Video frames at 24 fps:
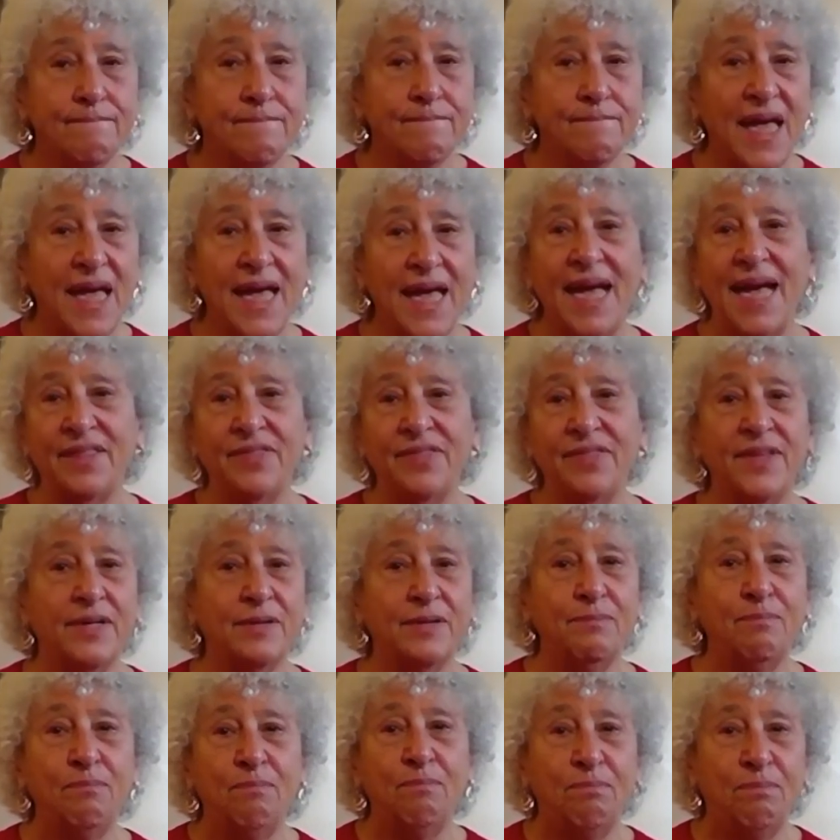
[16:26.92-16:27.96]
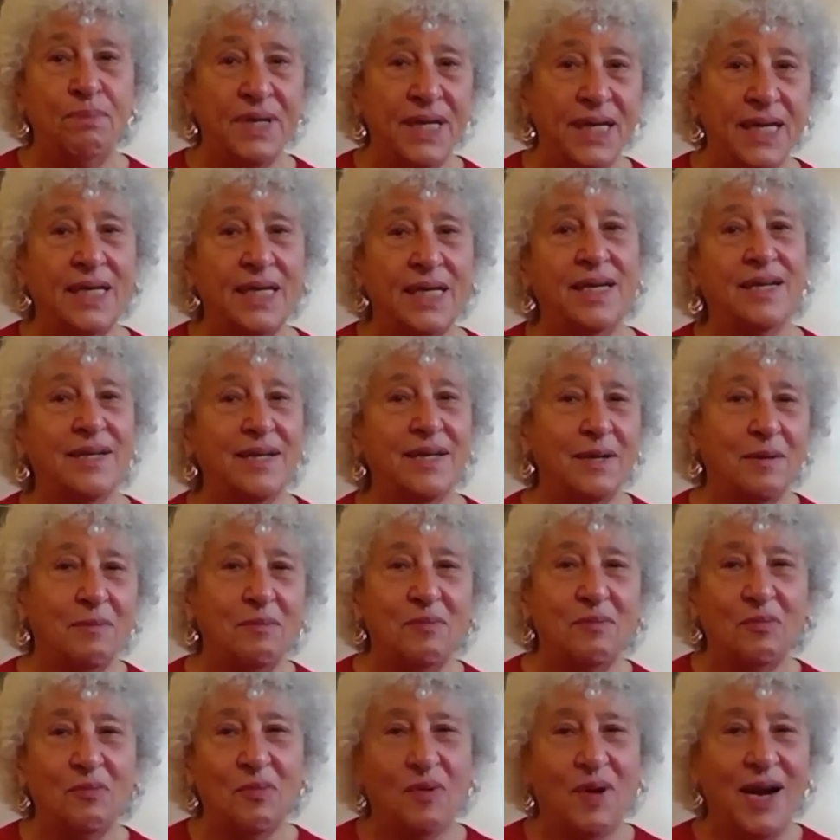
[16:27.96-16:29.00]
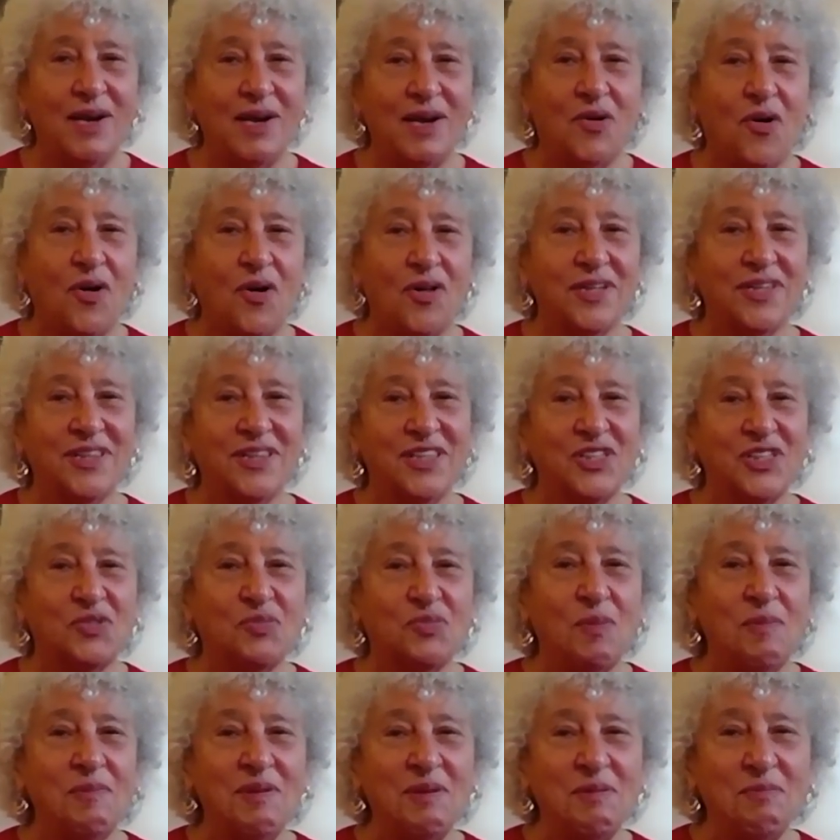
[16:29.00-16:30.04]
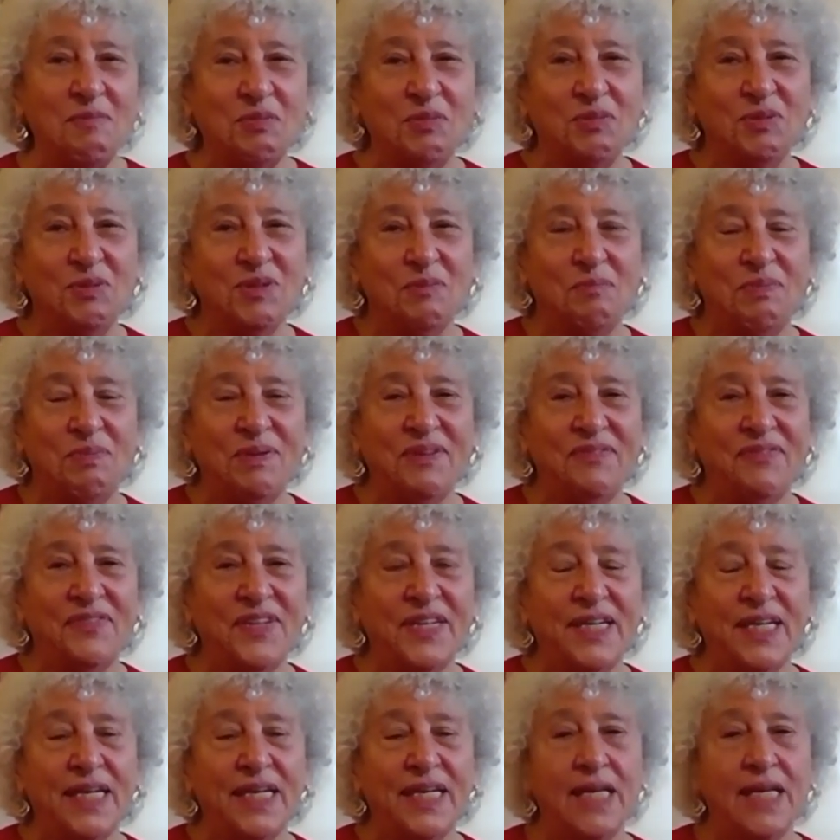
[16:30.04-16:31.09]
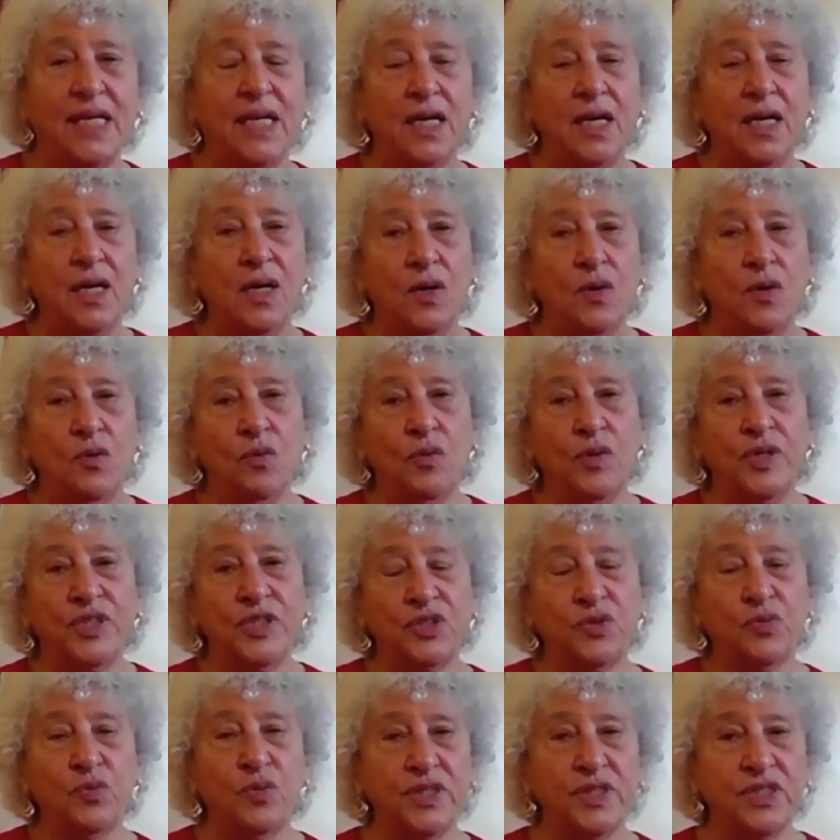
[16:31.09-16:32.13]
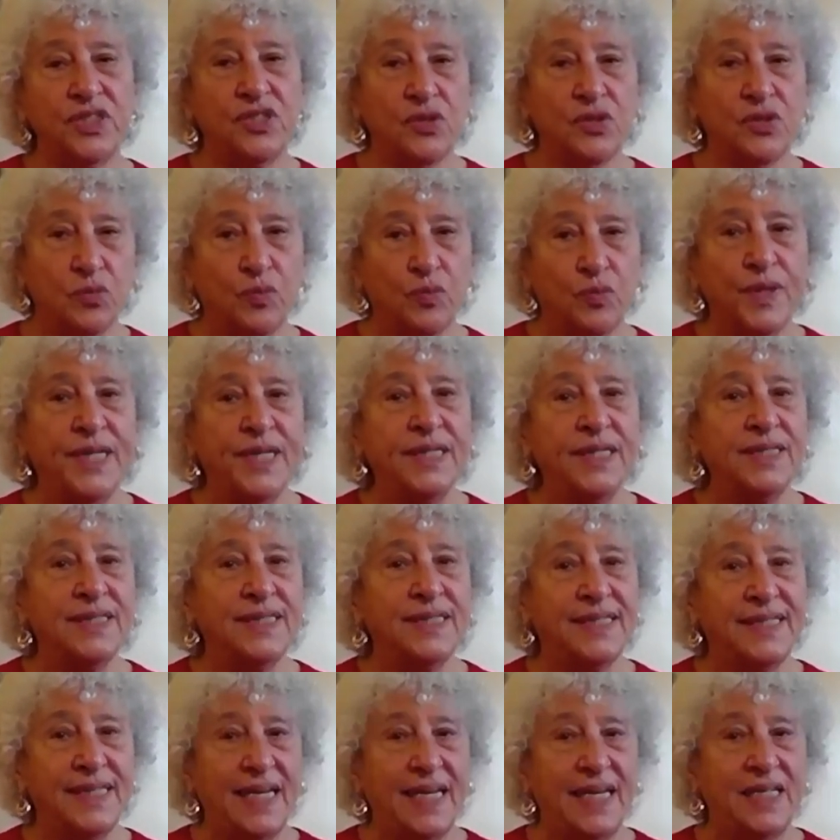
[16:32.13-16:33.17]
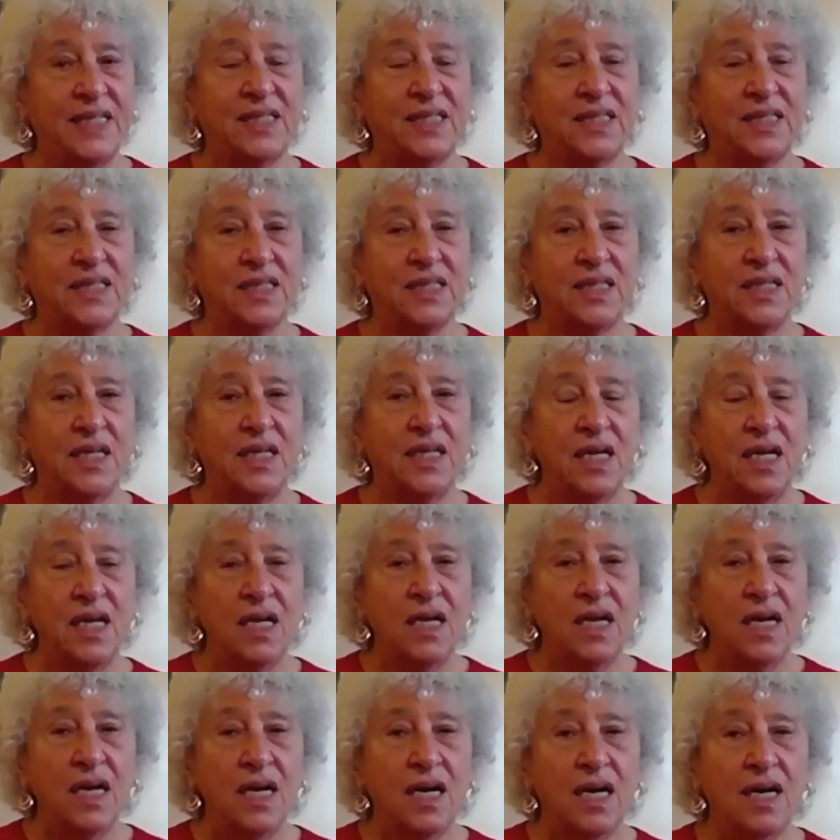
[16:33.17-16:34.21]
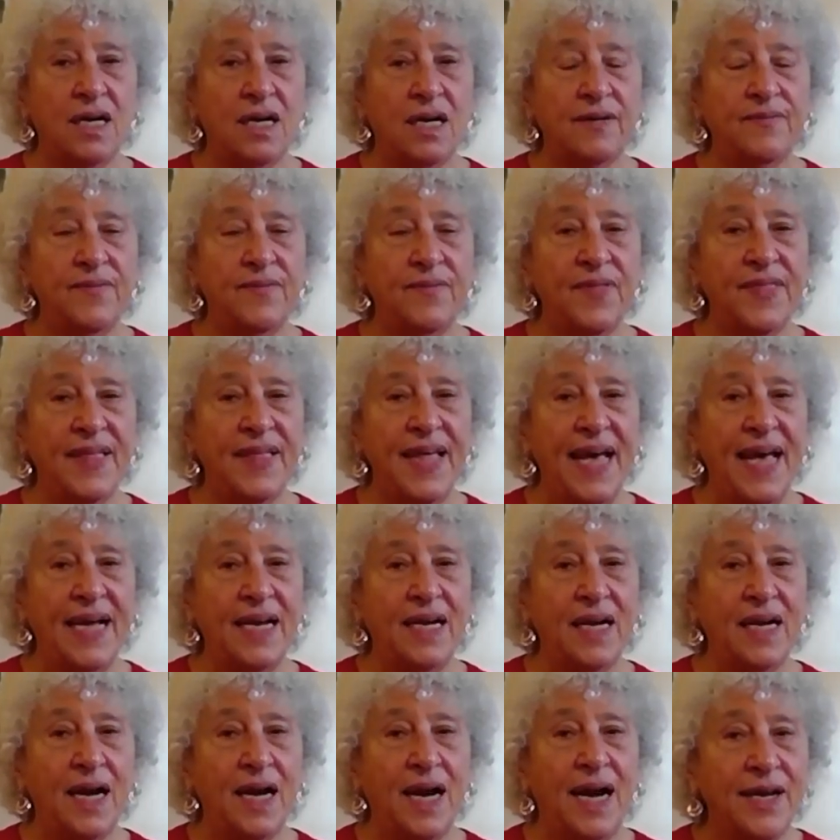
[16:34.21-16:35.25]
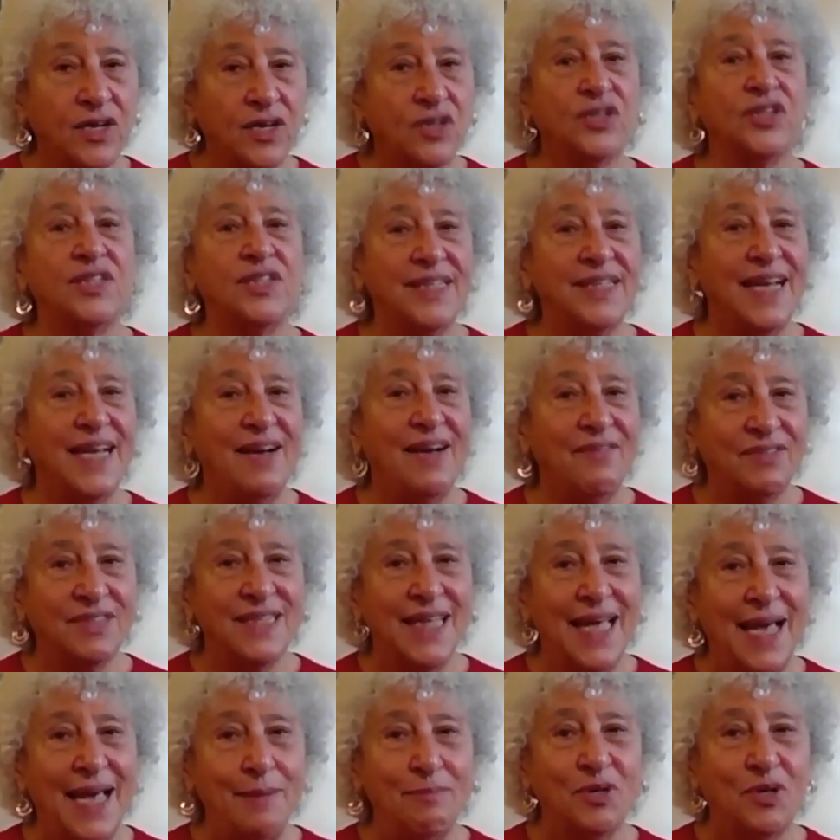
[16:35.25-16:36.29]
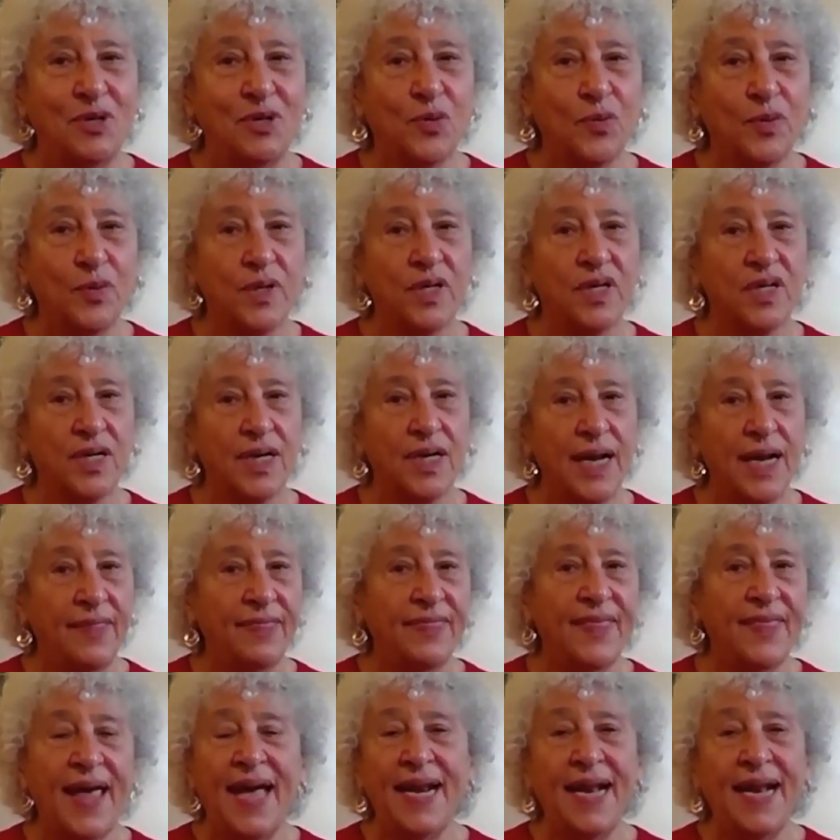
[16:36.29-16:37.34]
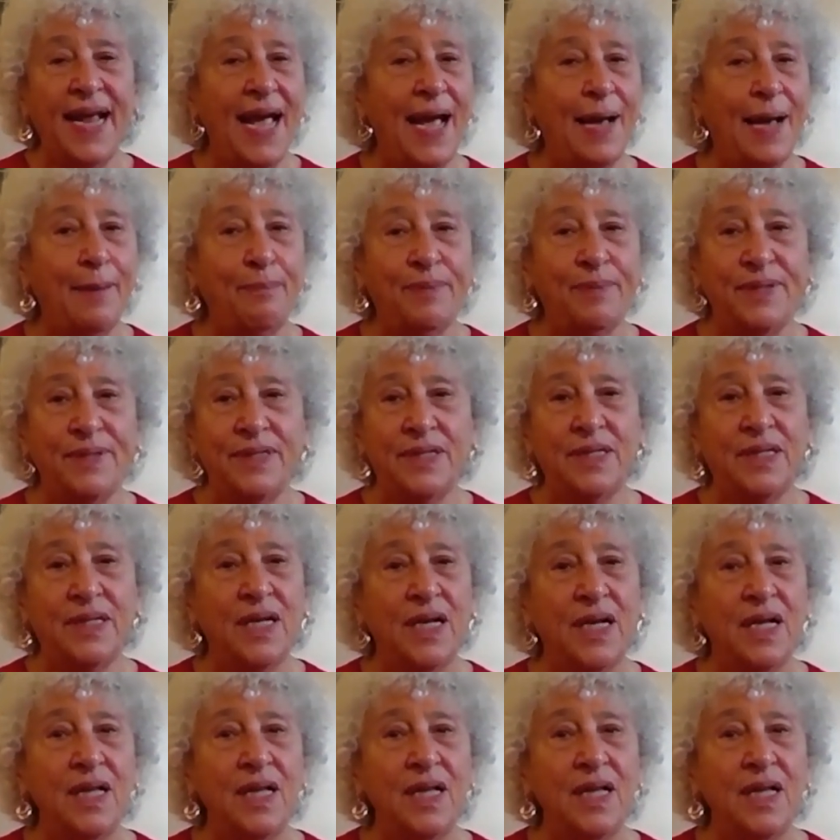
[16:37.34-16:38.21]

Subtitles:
had the big, I call it the swimming pool epiphany, which was the realization that I couldn't have a lab career. And that happened,